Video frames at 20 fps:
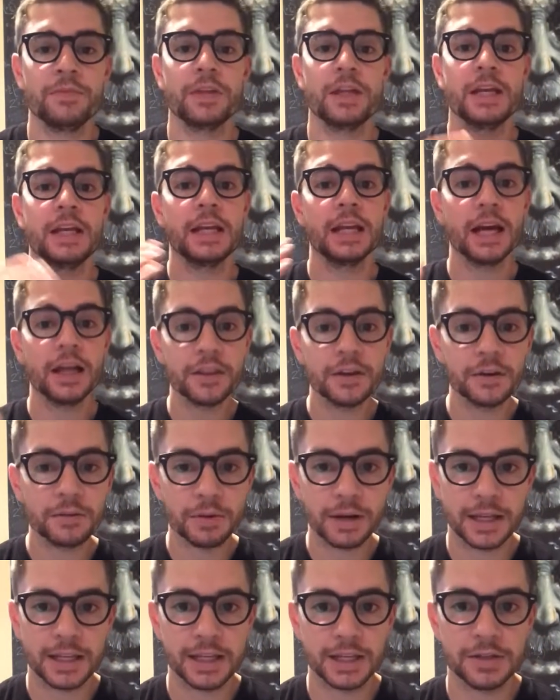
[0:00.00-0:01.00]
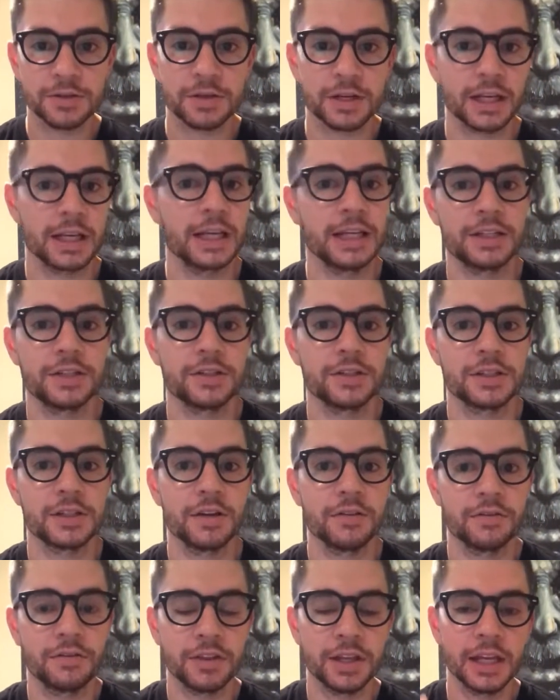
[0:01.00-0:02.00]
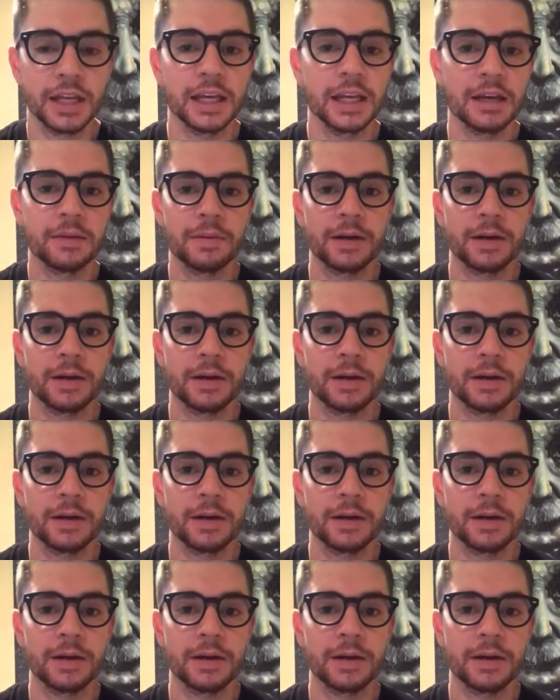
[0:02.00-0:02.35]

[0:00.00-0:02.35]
Then another way that you can get yourself thinking